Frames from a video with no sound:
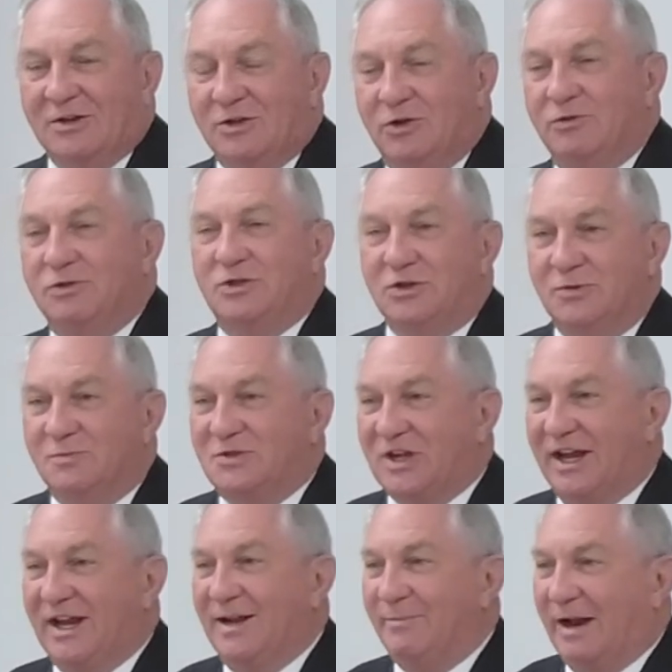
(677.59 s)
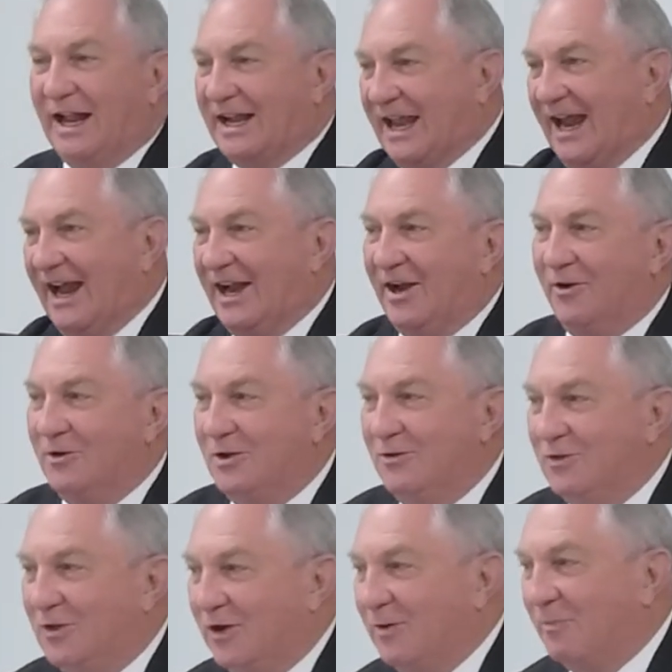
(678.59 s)
YouTube saying it, but I can't hear
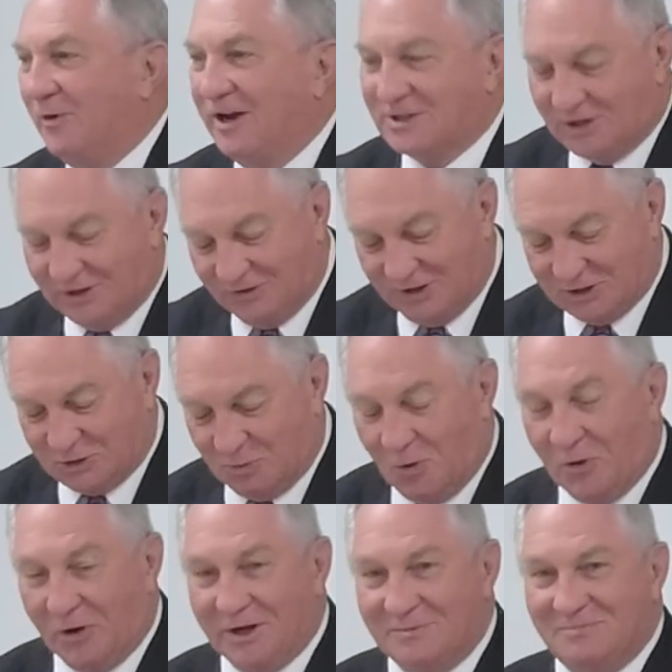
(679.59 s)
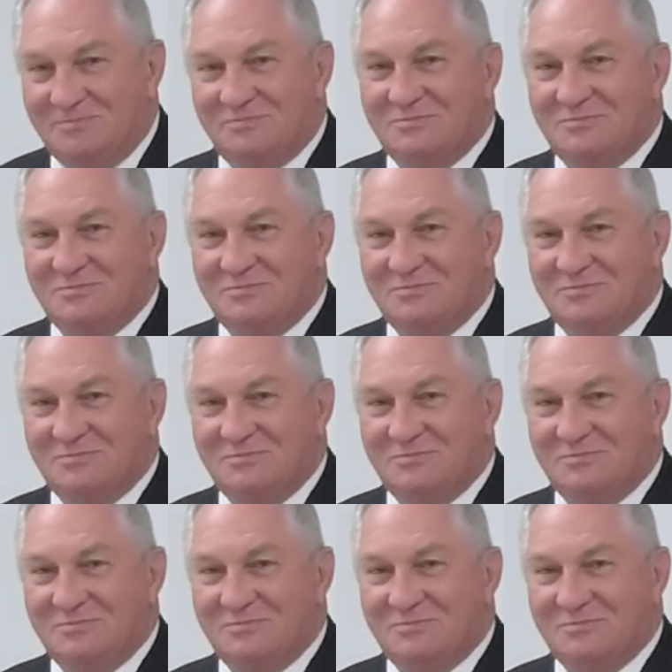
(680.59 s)
you that are present this morning.